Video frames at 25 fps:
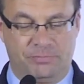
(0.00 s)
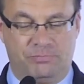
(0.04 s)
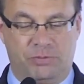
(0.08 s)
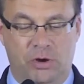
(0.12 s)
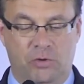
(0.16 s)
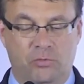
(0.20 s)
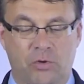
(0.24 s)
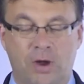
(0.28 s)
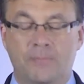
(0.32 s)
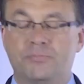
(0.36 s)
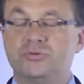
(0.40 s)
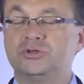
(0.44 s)

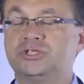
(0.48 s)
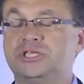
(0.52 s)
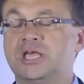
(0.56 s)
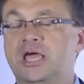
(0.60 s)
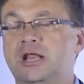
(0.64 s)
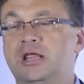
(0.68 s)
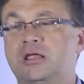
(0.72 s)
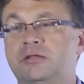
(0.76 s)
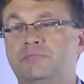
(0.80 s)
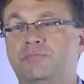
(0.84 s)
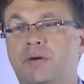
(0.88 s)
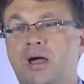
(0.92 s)
but
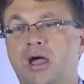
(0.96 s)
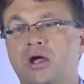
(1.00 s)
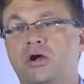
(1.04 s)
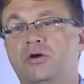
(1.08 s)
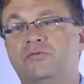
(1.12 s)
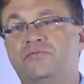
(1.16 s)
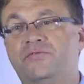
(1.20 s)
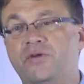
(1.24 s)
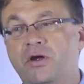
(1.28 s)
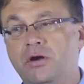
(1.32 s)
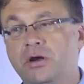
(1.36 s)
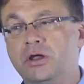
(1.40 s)
represented by
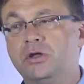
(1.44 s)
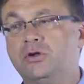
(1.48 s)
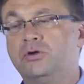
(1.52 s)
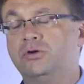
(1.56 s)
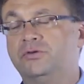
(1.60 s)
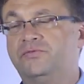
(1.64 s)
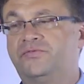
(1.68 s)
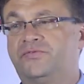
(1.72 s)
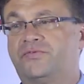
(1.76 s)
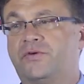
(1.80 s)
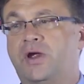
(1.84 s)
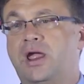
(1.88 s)
our very
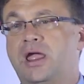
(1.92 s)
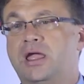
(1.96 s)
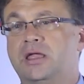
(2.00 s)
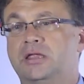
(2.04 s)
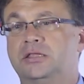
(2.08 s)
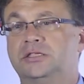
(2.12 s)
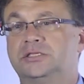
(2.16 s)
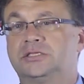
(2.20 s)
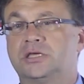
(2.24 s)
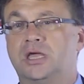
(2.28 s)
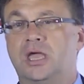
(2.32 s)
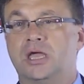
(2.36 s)
good
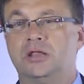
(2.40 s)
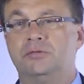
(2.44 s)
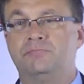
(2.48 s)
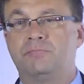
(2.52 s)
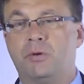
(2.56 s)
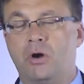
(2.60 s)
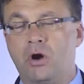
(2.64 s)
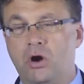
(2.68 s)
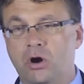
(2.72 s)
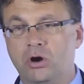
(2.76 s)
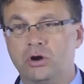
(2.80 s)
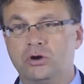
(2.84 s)
friend and
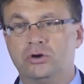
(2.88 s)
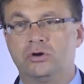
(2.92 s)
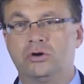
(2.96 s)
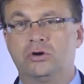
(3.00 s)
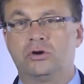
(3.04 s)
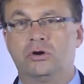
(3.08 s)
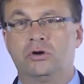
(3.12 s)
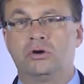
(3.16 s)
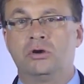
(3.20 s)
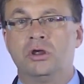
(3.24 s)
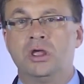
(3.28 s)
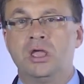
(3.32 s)

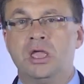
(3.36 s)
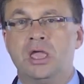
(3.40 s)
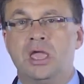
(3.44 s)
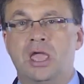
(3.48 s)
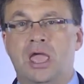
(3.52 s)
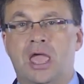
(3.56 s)
partner,